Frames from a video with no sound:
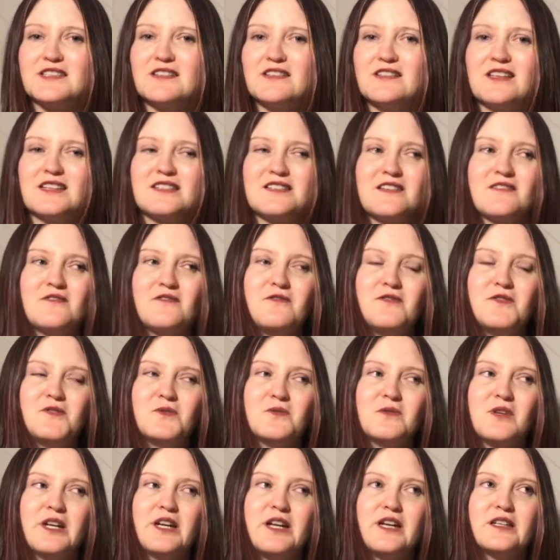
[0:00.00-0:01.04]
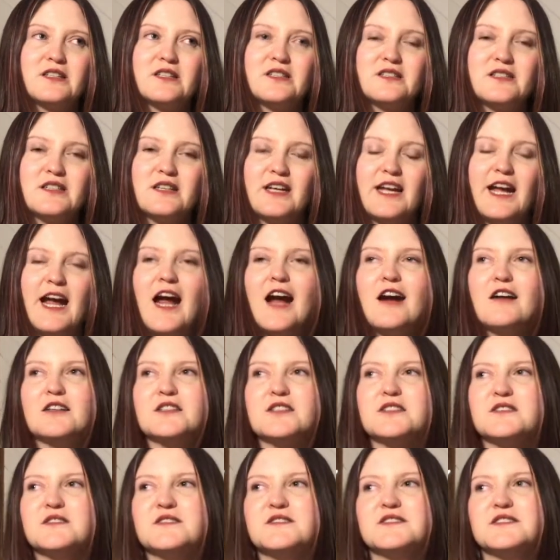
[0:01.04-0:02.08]
that they didn't feel connected to the
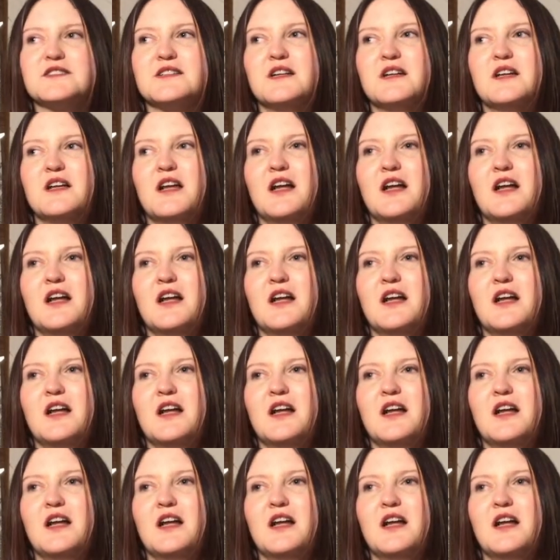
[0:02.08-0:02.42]
characters.